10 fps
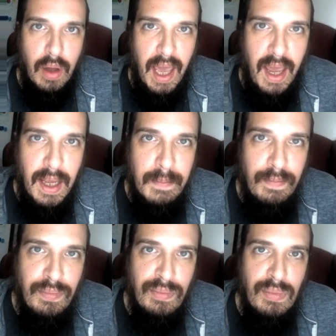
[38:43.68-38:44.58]
Okay?
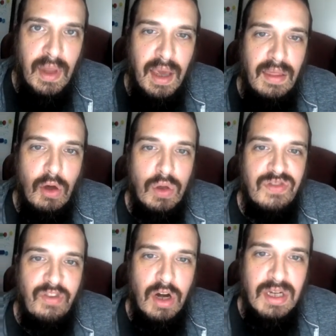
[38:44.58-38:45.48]
In
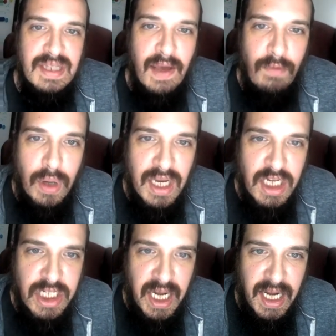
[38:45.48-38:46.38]
those first level
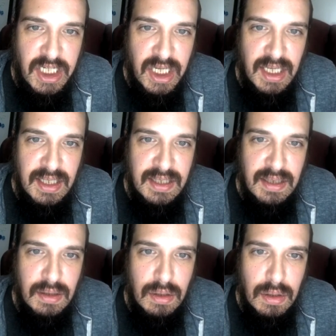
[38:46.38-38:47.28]
initiations,